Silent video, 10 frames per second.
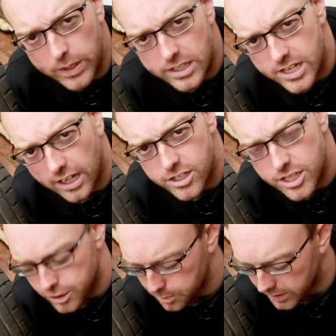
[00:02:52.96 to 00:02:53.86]
we attach
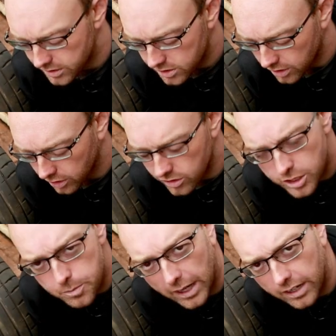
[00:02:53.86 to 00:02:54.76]
this piece onto
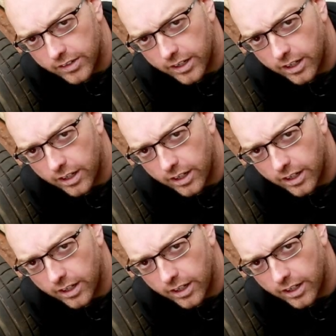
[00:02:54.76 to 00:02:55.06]
the back of the